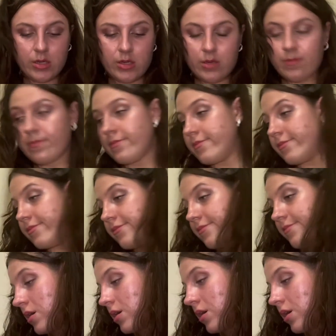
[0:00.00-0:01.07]
Hmm.
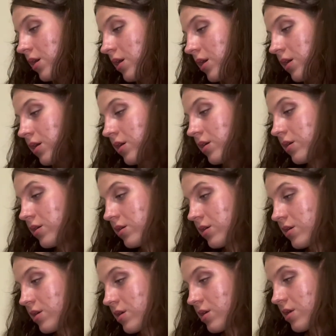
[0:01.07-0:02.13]
I
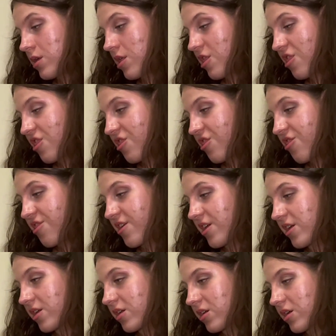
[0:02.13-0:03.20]

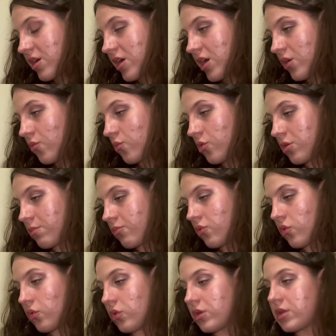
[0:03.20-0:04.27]
think I want to
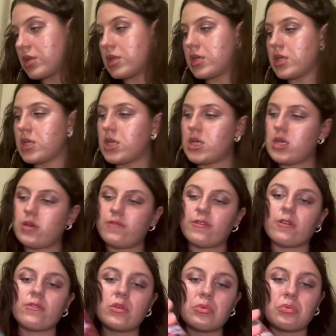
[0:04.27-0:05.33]
put
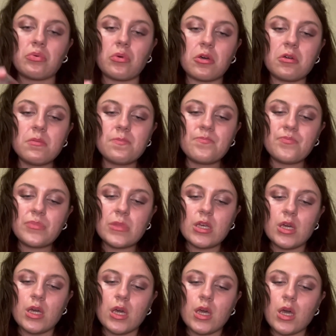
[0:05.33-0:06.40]
Velvet Sugar.
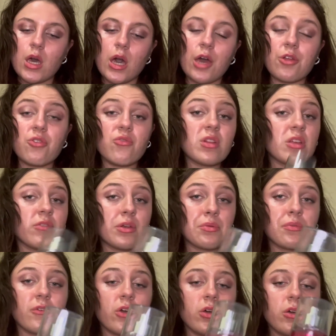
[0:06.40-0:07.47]
I don't really reach
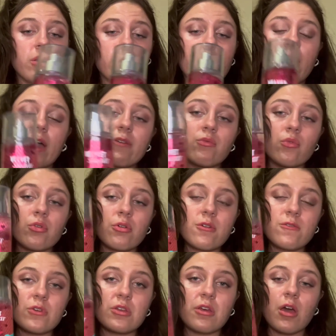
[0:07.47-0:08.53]
for her. I have worn her a
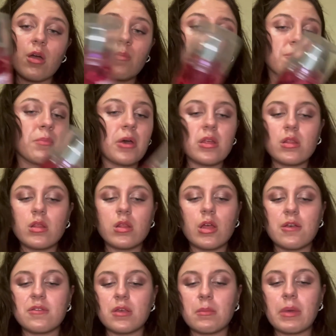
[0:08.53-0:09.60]
few times, but
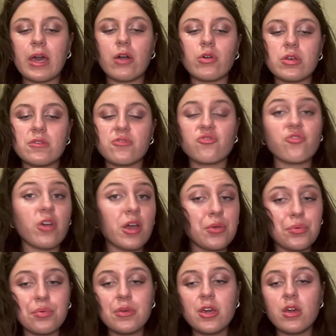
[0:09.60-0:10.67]
Lasting Power is
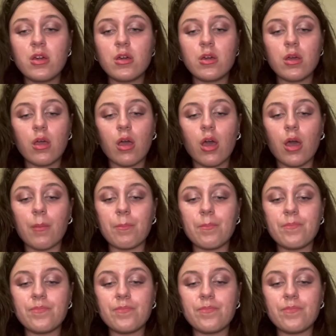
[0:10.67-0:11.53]
trash. Um,